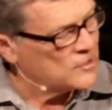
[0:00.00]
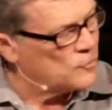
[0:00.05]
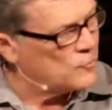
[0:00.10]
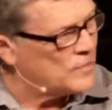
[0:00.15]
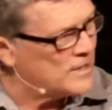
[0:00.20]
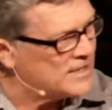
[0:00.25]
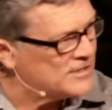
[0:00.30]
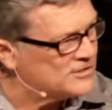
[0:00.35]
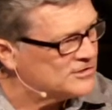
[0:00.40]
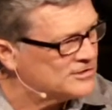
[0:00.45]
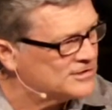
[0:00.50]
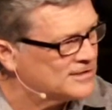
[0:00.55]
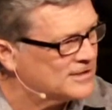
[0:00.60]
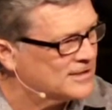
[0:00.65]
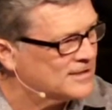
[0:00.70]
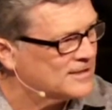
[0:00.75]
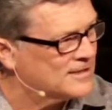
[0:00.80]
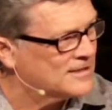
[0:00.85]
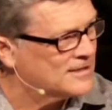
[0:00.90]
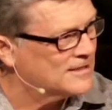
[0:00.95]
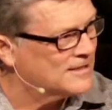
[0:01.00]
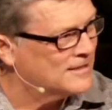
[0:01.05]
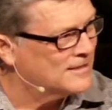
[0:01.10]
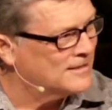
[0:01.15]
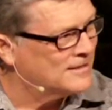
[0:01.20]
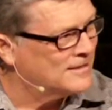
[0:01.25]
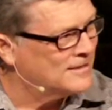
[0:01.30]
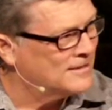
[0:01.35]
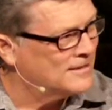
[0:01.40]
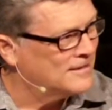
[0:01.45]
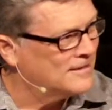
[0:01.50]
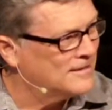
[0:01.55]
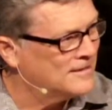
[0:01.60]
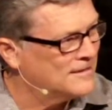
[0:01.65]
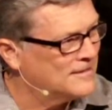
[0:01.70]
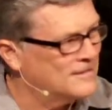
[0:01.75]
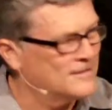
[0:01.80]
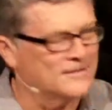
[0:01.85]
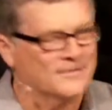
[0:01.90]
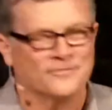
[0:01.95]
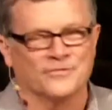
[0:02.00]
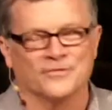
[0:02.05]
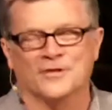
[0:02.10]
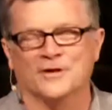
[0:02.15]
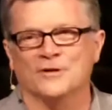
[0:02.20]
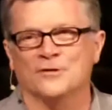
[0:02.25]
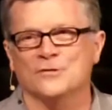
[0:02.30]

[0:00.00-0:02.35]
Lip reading: question the